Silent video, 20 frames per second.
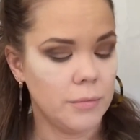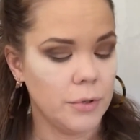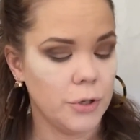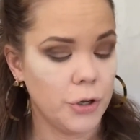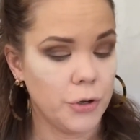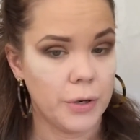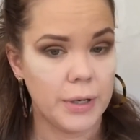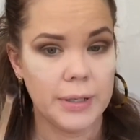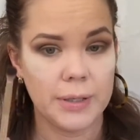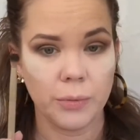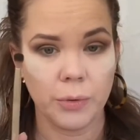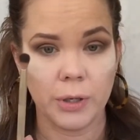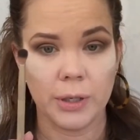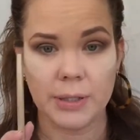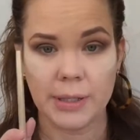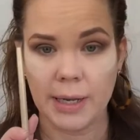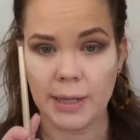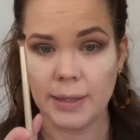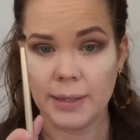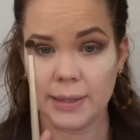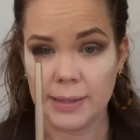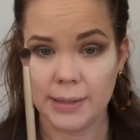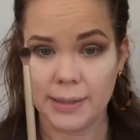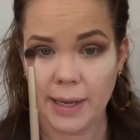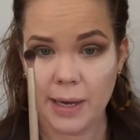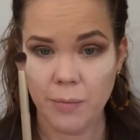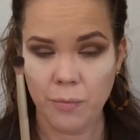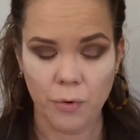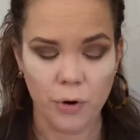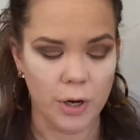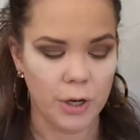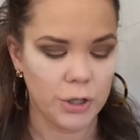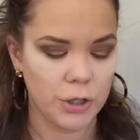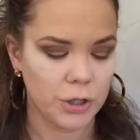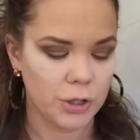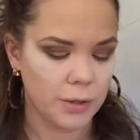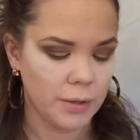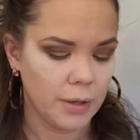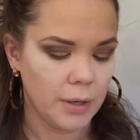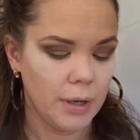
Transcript: crease. We're going to take the same brush,